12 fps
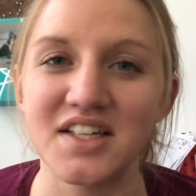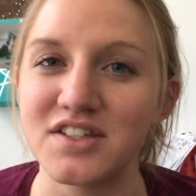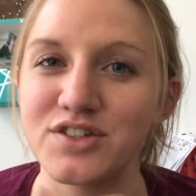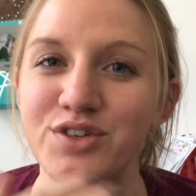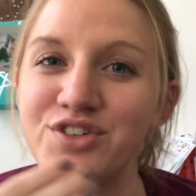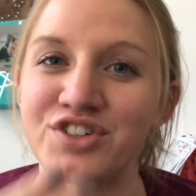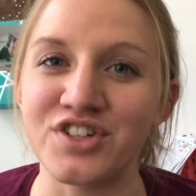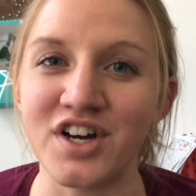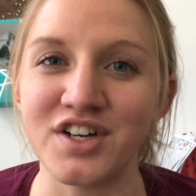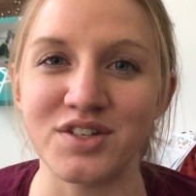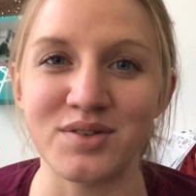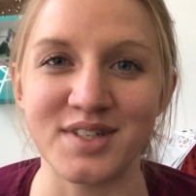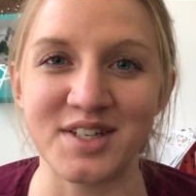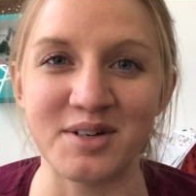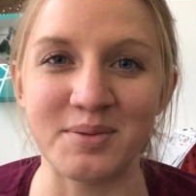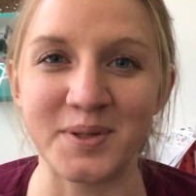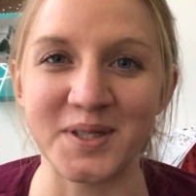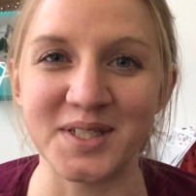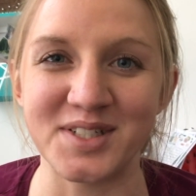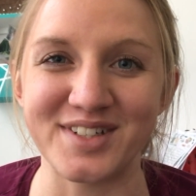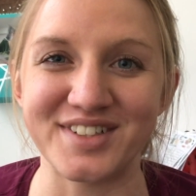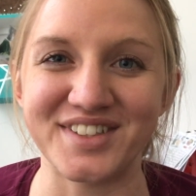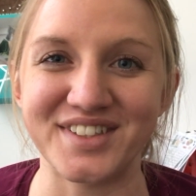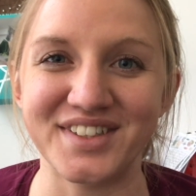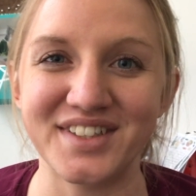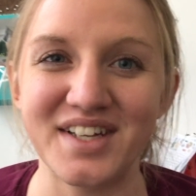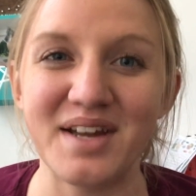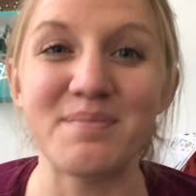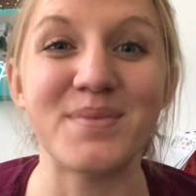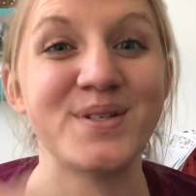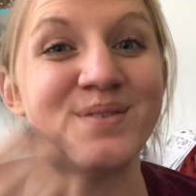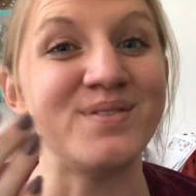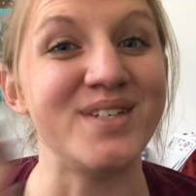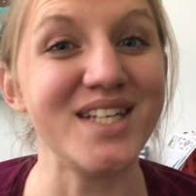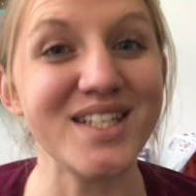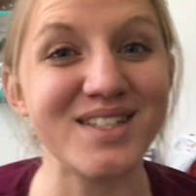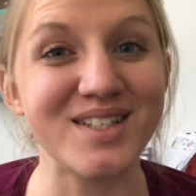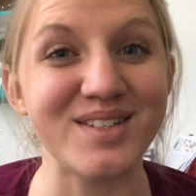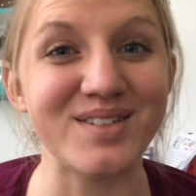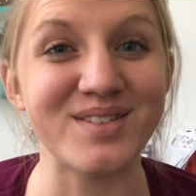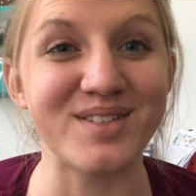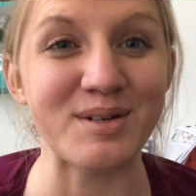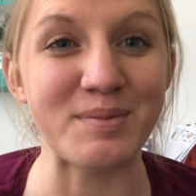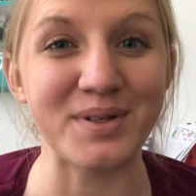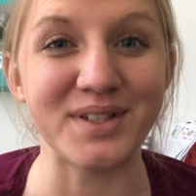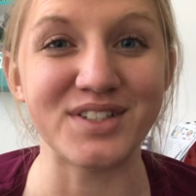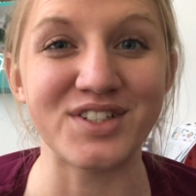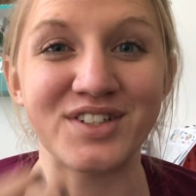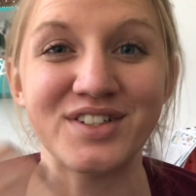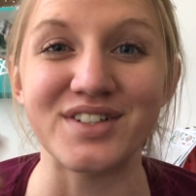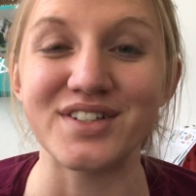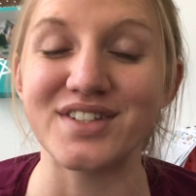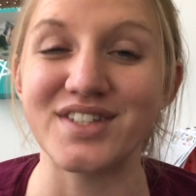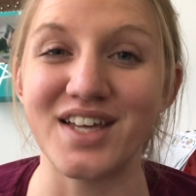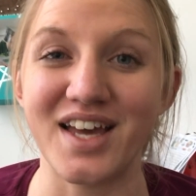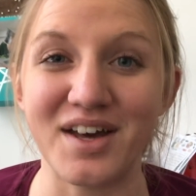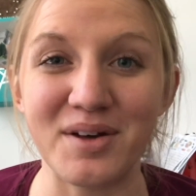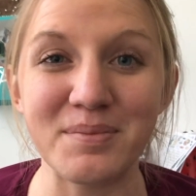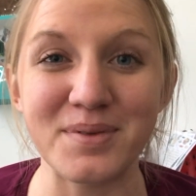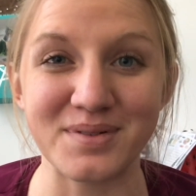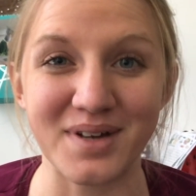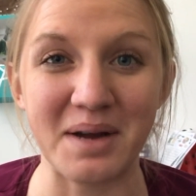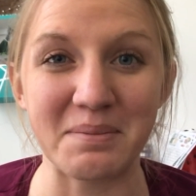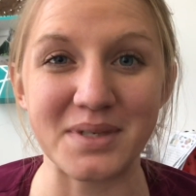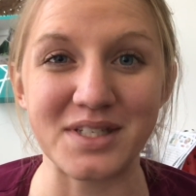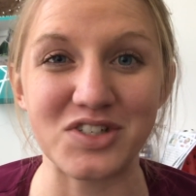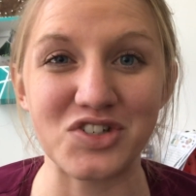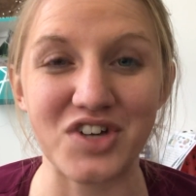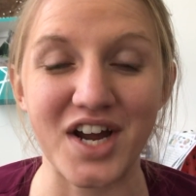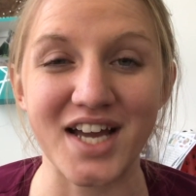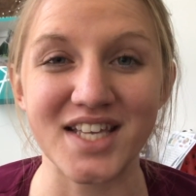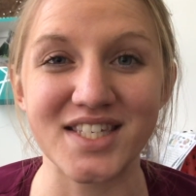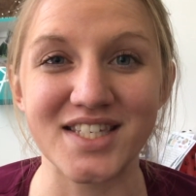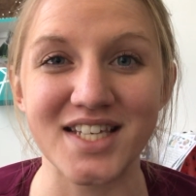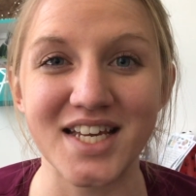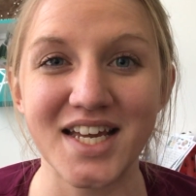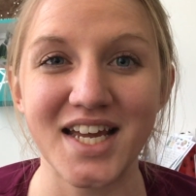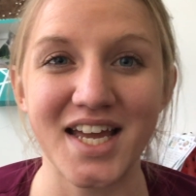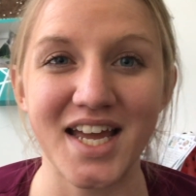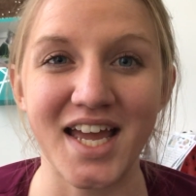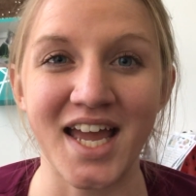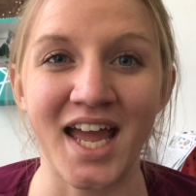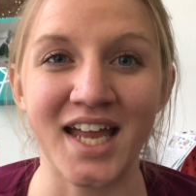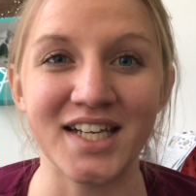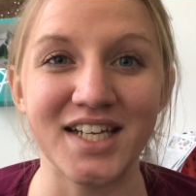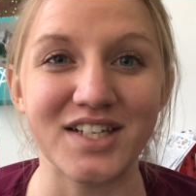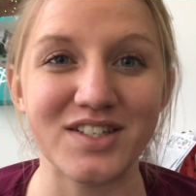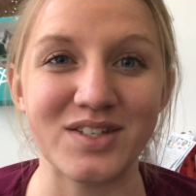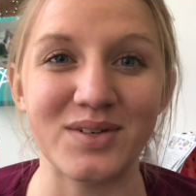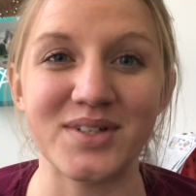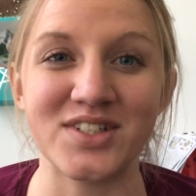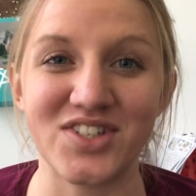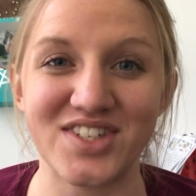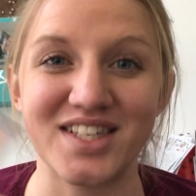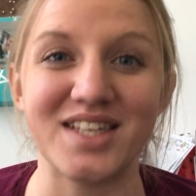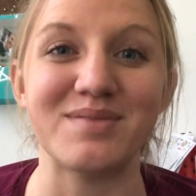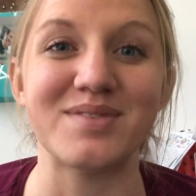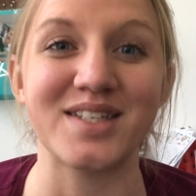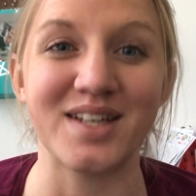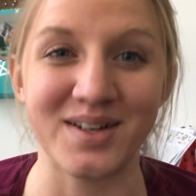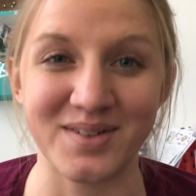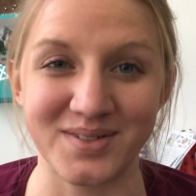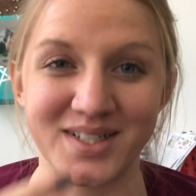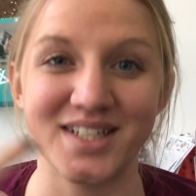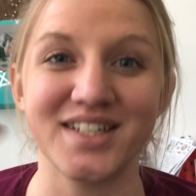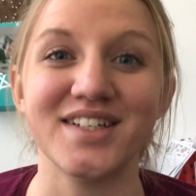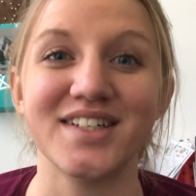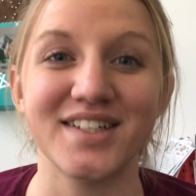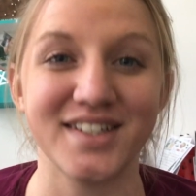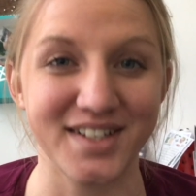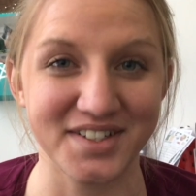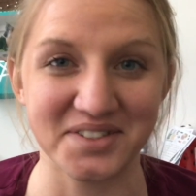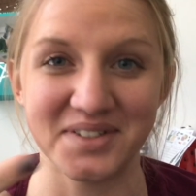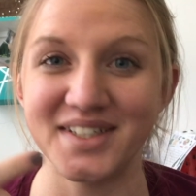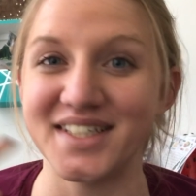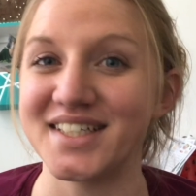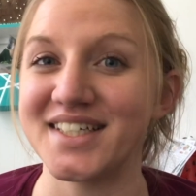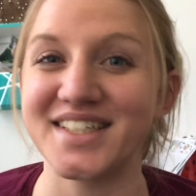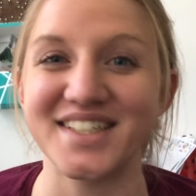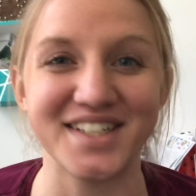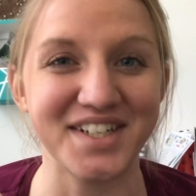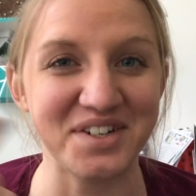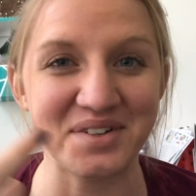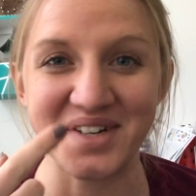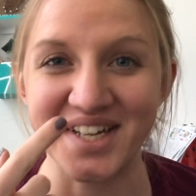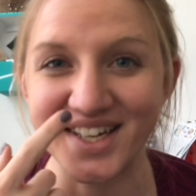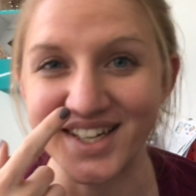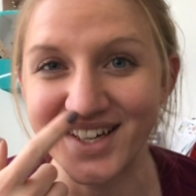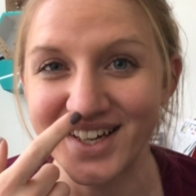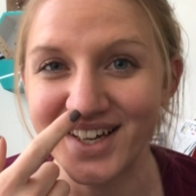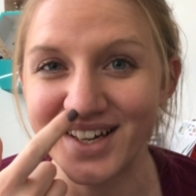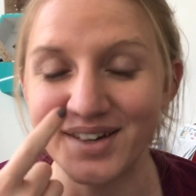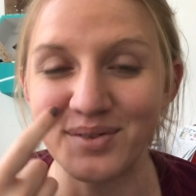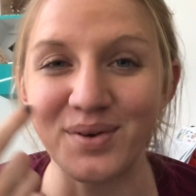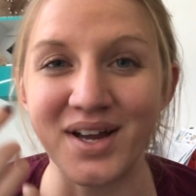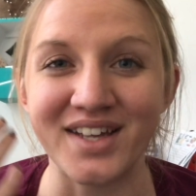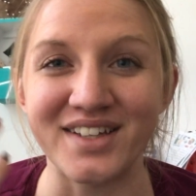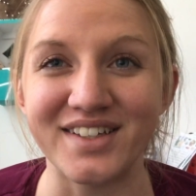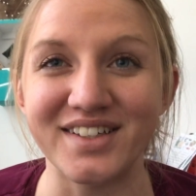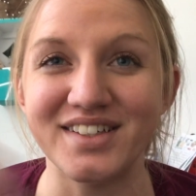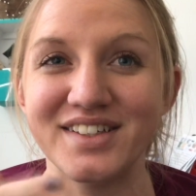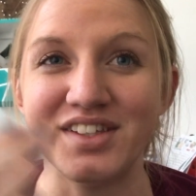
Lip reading: So you're not using your bullet journal, but you need to use your bullet journal to help you not be stressed. And so it just keeps going and going and going when